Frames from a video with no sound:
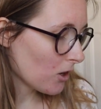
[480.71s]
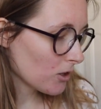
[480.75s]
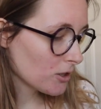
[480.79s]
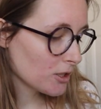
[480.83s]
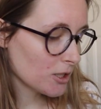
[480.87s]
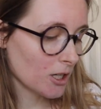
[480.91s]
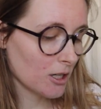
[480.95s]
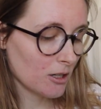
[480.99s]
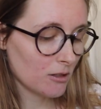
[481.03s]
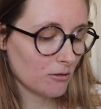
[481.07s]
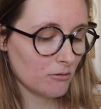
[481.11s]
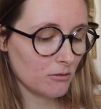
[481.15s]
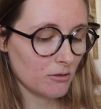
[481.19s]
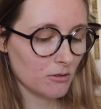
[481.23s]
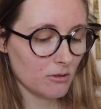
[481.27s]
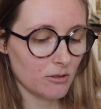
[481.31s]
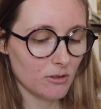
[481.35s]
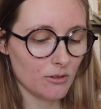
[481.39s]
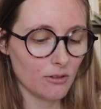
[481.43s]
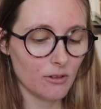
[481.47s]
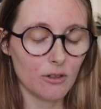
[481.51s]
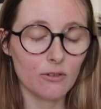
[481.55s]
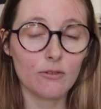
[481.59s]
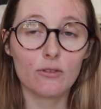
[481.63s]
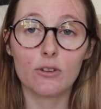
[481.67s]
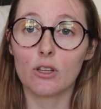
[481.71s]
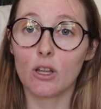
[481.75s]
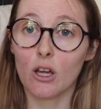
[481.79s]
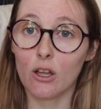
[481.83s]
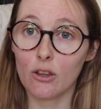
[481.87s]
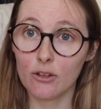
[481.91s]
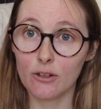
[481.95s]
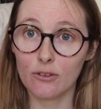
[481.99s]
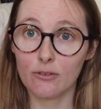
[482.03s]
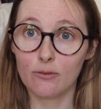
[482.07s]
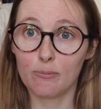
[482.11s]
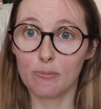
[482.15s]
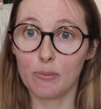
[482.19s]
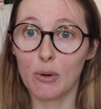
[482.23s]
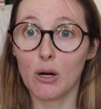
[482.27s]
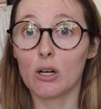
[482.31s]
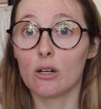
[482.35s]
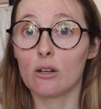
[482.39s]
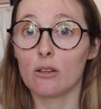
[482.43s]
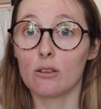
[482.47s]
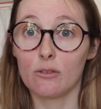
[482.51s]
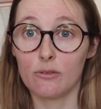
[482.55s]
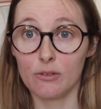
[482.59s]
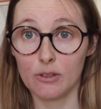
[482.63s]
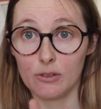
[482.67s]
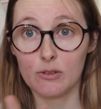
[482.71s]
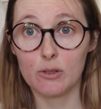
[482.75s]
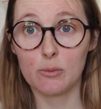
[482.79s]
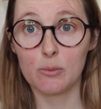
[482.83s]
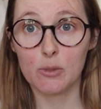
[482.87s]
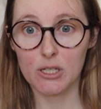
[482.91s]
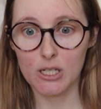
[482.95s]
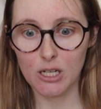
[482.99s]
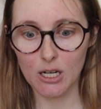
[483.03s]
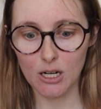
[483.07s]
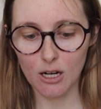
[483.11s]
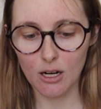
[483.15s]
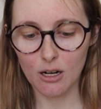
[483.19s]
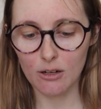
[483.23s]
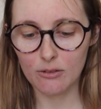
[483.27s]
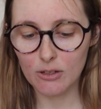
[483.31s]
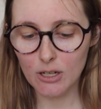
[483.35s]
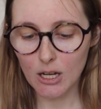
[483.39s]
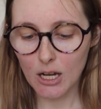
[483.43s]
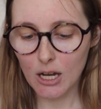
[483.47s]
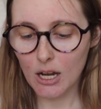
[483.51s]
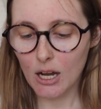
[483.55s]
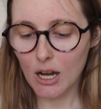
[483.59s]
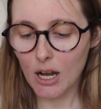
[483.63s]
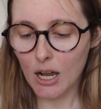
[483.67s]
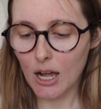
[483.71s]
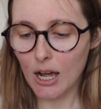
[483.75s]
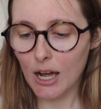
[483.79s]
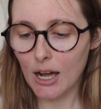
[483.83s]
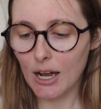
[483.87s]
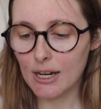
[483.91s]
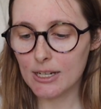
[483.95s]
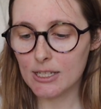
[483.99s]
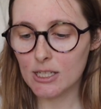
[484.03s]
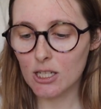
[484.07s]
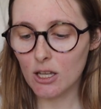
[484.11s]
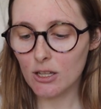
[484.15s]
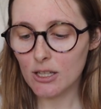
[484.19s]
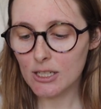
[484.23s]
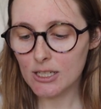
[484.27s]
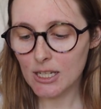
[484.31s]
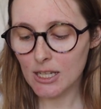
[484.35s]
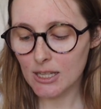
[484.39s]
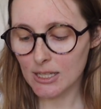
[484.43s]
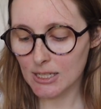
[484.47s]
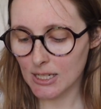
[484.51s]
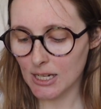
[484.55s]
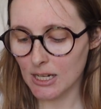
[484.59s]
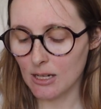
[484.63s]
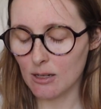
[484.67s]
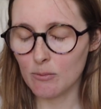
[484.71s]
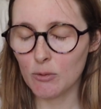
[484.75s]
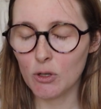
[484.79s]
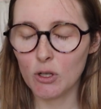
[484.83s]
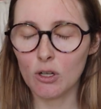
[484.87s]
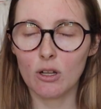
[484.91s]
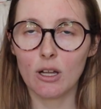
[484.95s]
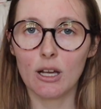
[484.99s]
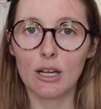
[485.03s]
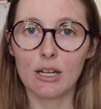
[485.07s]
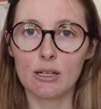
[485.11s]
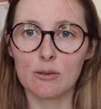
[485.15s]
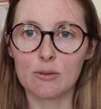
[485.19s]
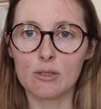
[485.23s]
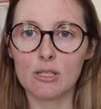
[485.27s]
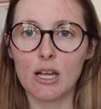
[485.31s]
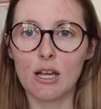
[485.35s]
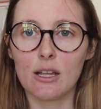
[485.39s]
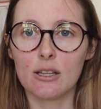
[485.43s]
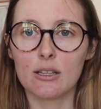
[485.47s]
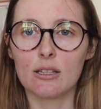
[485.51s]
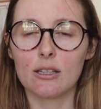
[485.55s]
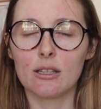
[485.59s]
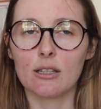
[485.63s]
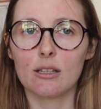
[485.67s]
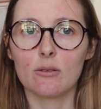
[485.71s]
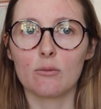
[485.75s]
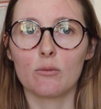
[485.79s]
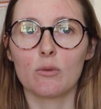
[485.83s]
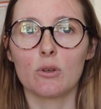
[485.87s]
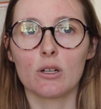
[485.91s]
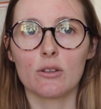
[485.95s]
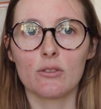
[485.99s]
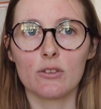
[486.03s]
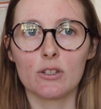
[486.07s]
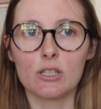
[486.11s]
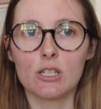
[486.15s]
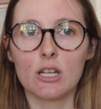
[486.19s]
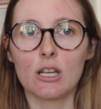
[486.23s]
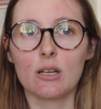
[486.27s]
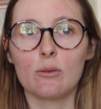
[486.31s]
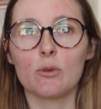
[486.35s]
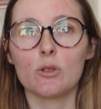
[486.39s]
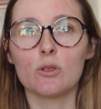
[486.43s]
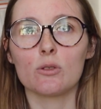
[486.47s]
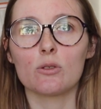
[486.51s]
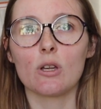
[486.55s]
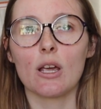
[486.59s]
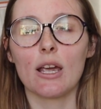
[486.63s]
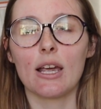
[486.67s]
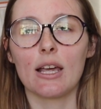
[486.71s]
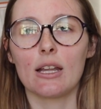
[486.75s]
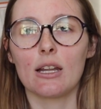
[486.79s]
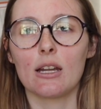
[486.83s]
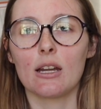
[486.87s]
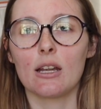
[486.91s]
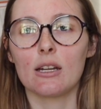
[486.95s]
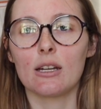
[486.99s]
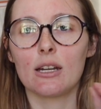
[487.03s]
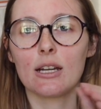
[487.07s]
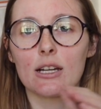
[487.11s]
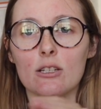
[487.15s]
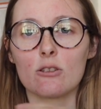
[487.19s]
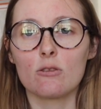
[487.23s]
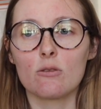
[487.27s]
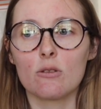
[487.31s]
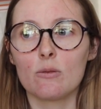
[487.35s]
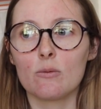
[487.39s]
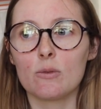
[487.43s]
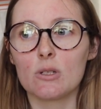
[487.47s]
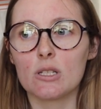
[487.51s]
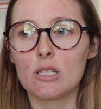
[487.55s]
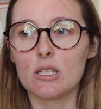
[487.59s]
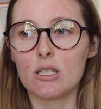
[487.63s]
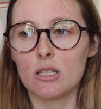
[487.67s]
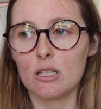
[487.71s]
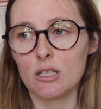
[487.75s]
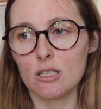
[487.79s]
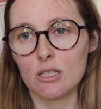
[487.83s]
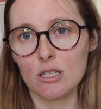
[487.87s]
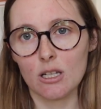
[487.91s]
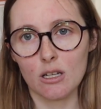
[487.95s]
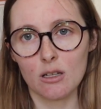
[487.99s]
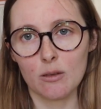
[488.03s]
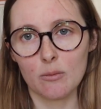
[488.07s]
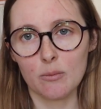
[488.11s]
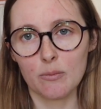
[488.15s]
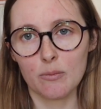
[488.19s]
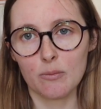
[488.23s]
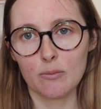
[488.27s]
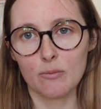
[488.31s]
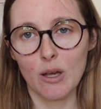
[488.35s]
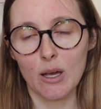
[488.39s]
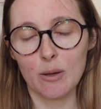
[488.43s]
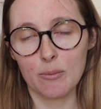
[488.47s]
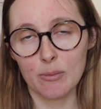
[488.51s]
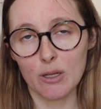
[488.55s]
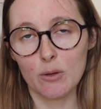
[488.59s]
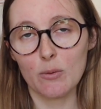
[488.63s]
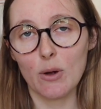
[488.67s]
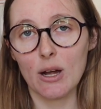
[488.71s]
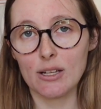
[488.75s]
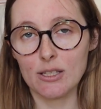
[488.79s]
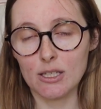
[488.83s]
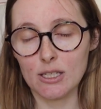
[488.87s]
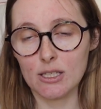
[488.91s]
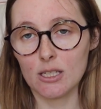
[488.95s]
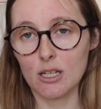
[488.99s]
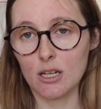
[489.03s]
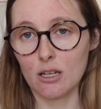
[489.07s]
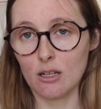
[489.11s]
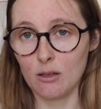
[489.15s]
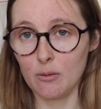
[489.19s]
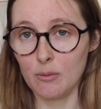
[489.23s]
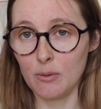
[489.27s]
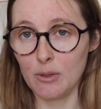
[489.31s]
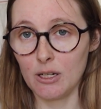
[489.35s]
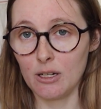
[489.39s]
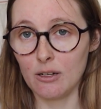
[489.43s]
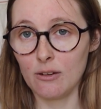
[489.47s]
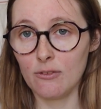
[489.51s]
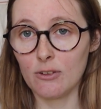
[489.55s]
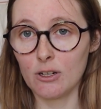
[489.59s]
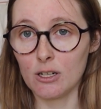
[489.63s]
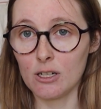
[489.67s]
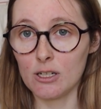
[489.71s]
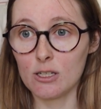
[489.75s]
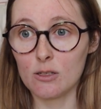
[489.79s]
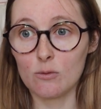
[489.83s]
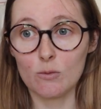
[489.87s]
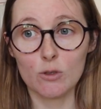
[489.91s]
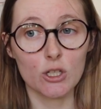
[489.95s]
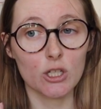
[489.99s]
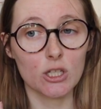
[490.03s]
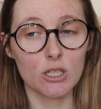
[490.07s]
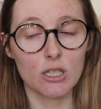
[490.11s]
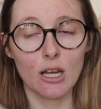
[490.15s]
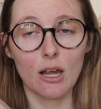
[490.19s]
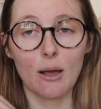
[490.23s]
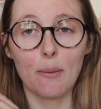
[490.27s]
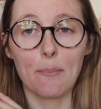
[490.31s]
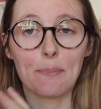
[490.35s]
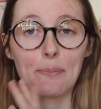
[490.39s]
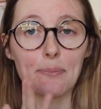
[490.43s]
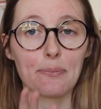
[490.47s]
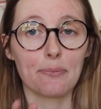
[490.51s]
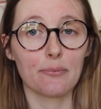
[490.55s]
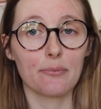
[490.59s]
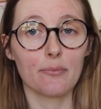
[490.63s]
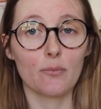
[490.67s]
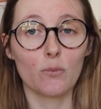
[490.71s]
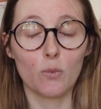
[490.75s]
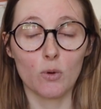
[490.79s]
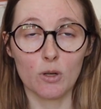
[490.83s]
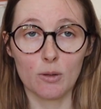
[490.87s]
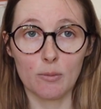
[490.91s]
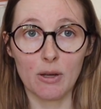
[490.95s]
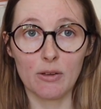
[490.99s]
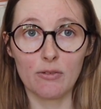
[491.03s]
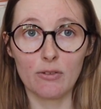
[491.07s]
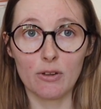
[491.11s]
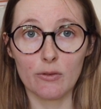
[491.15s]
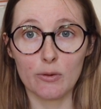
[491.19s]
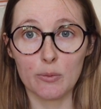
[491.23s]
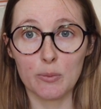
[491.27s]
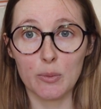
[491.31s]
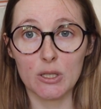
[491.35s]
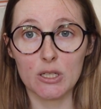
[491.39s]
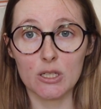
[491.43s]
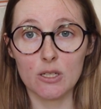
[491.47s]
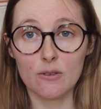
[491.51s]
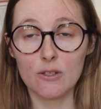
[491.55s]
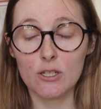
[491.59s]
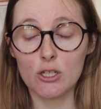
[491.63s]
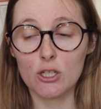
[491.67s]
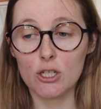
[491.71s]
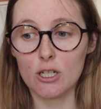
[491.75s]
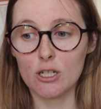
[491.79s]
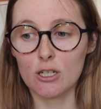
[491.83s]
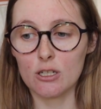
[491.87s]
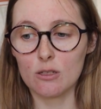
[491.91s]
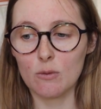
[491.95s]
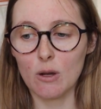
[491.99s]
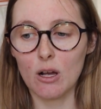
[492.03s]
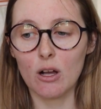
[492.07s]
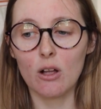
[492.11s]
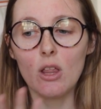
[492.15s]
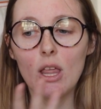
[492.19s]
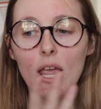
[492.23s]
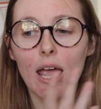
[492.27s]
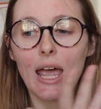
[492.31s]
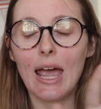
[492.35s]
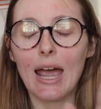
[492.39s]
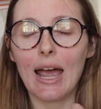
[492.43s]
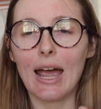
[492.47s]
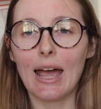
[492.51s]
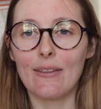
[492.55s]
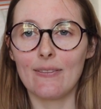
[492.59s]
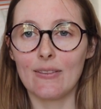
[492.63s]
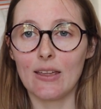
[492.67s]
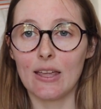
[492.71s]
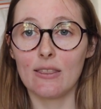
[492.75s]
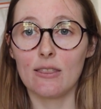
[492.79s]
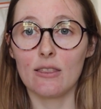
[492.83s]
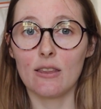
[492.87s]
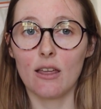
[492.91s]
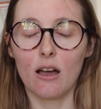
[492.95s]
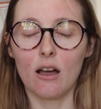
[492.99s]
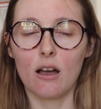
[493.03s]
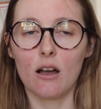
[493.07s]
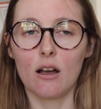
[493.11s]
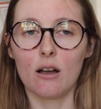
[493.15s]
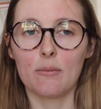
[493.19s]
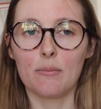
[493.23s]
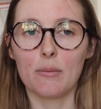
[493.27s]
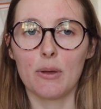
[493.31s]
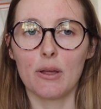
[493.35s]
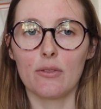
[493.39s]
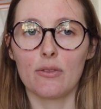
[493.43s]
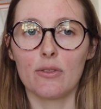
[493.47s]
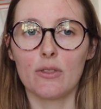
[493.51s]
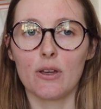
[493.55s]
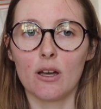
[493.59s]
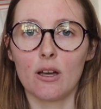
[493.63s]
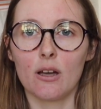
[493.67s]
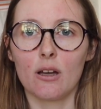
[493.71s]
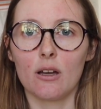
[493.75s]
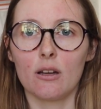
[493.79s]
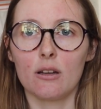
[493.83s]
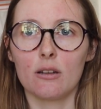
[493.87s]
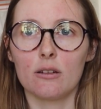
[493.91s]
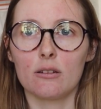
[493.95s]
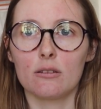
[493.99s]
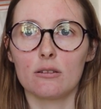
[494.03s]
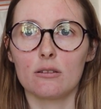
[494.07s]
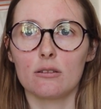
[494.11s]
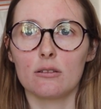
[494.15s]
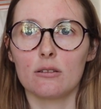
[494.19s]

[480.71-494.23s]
also, for the other part of the 50% off, I saw this on the table, and it was on one of their tables, and next to it was the Emily Wilde's Encyclopedia of Fairies, which is like one of my favorite books of this year as well. And then the